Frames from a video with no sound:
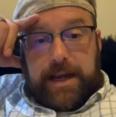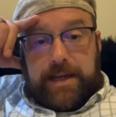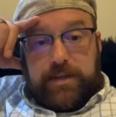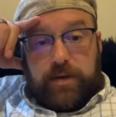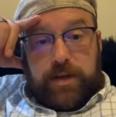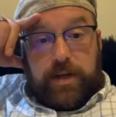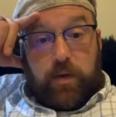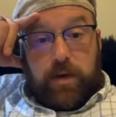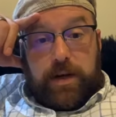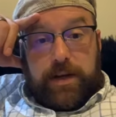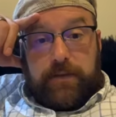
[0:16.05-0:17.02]
and so
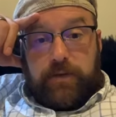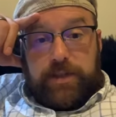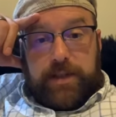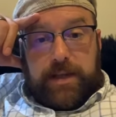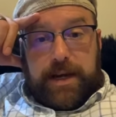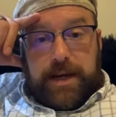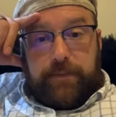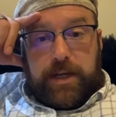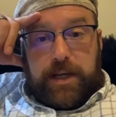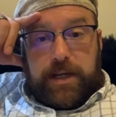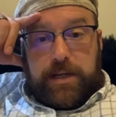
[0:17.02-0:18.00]
I don't want to ever see that
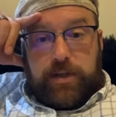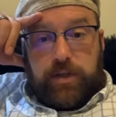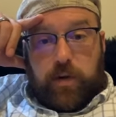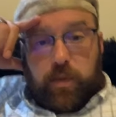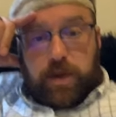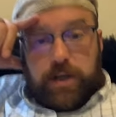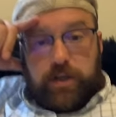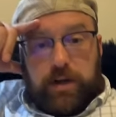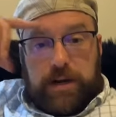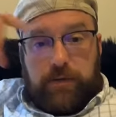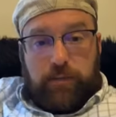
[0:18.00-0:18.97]
happen again. So we're
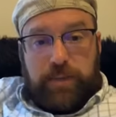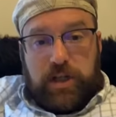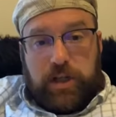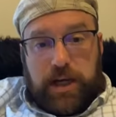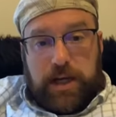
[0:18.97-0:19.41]
going to try with B.